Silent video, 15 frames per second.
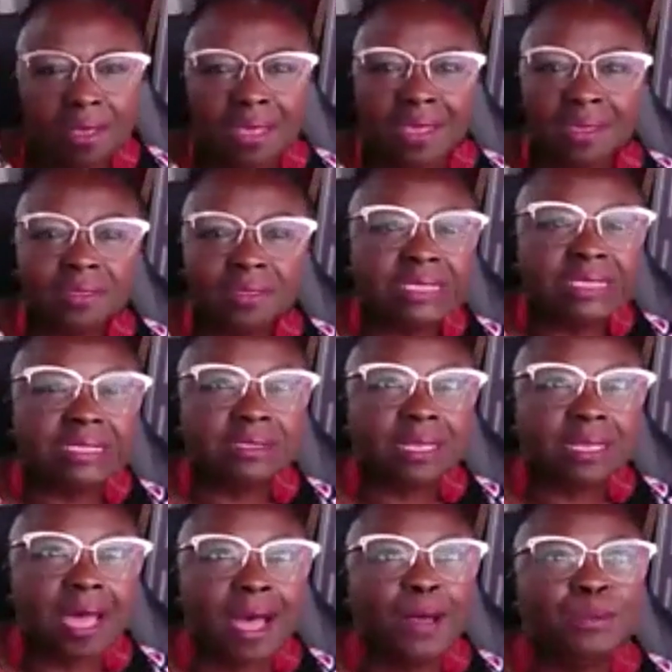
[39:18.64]
And
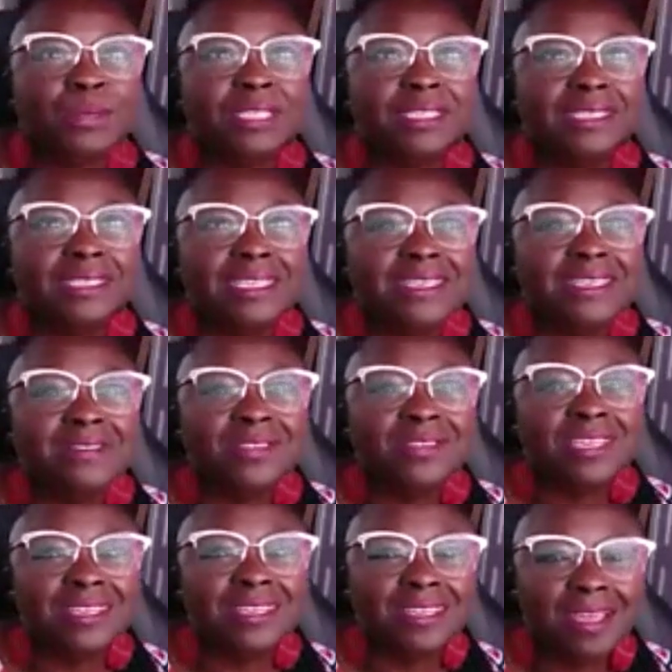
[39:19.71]
stop
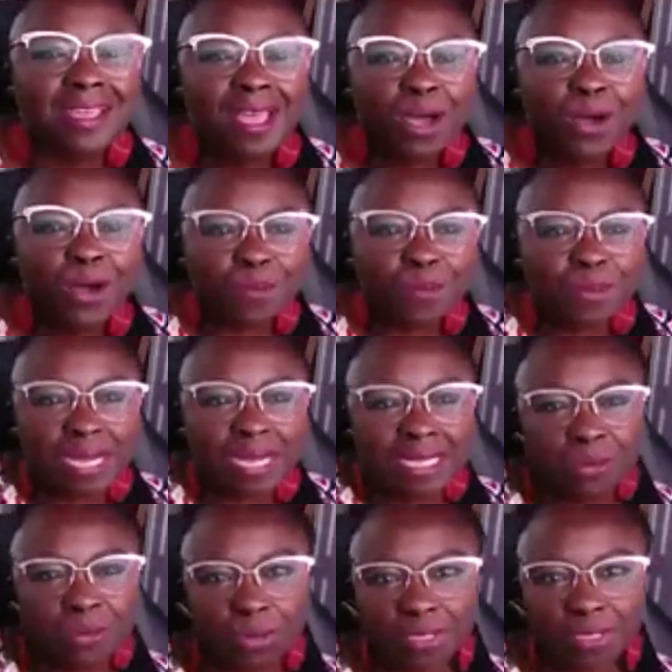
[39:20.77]
leaving
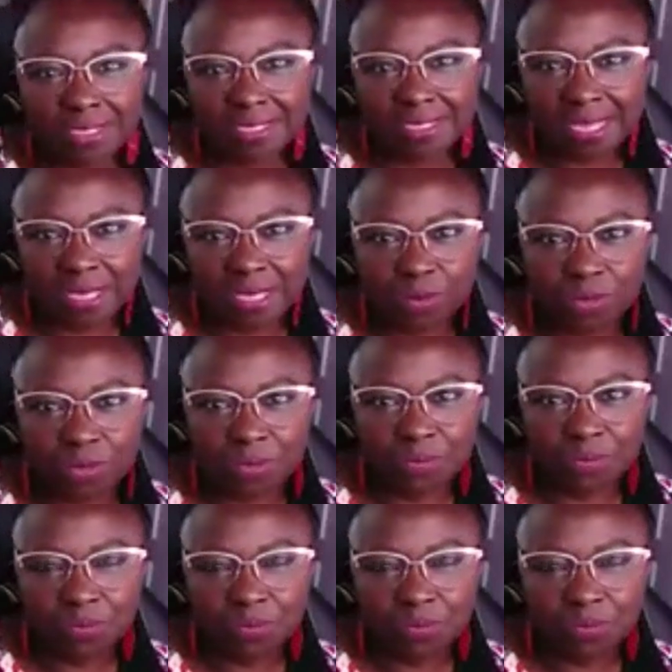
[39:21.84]
money on the table.